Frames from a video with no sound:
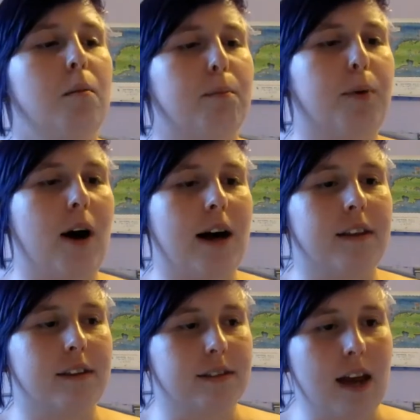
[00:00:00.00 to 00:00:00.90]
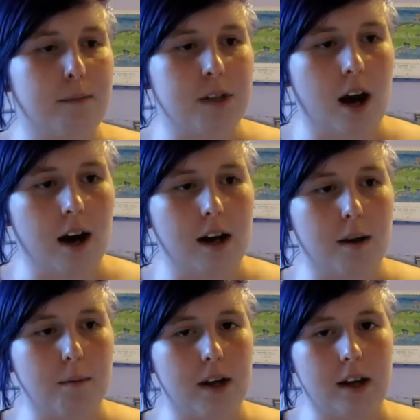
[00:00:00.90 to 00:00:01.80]
But at the same
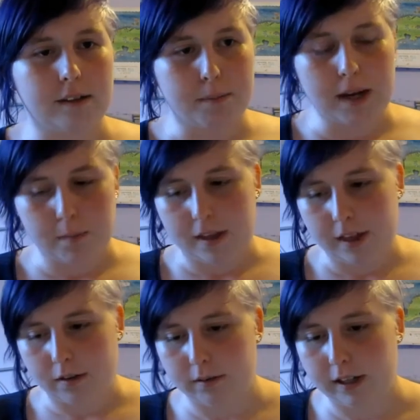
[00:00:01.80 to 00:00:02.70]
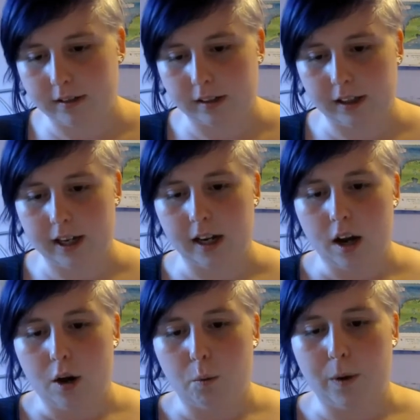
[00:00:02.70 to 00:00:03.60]
time, it's made me think recently
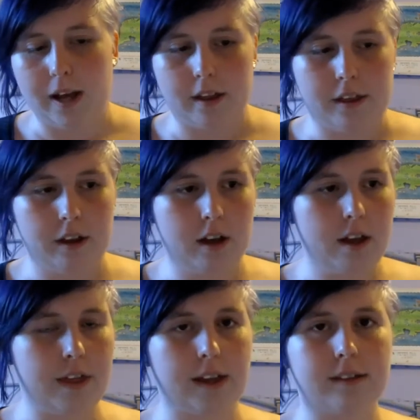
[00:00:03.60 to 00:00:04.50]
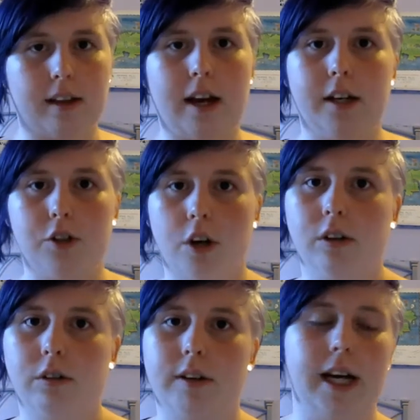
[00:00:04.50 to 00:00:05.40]
with things like
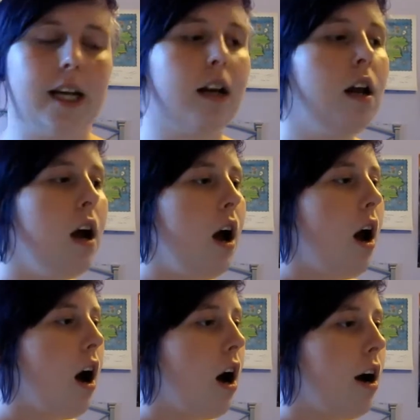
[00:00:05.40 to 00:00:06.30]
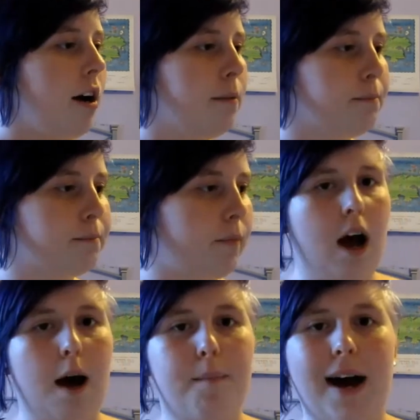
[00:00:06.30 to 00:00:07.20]
John Green,
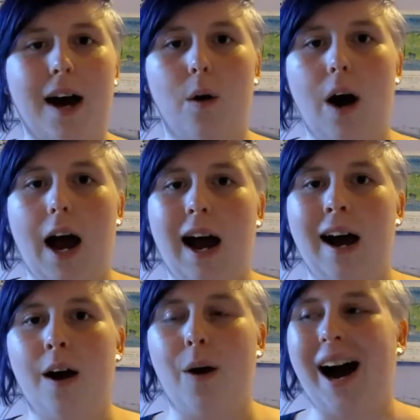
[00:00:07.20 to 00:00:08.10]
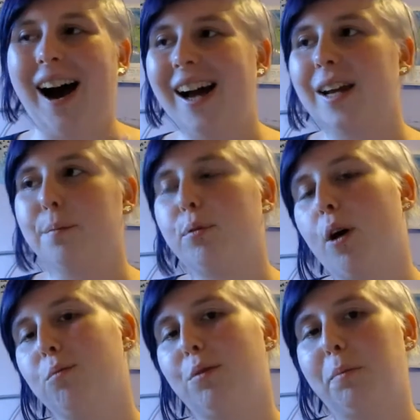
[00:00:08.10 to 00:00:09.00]
about how I am
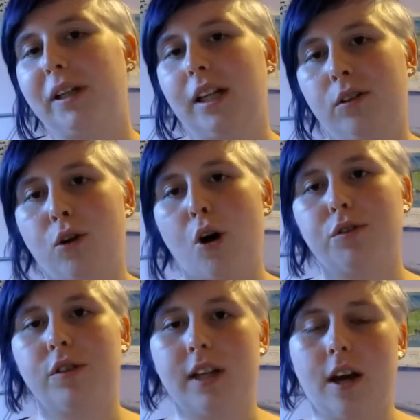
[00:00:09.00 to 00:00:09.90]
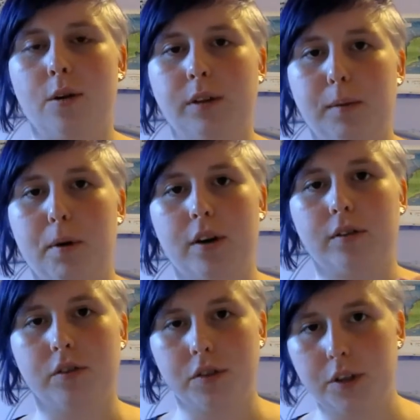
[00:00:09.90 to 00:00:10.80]
probably not the only
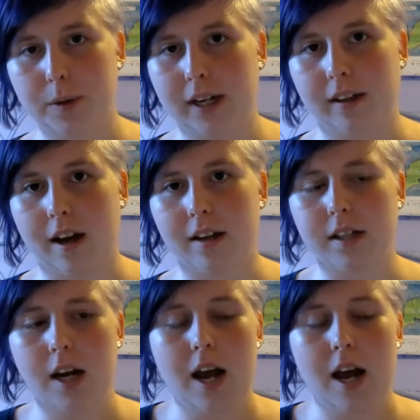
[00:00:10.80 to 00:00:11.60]
person doing that.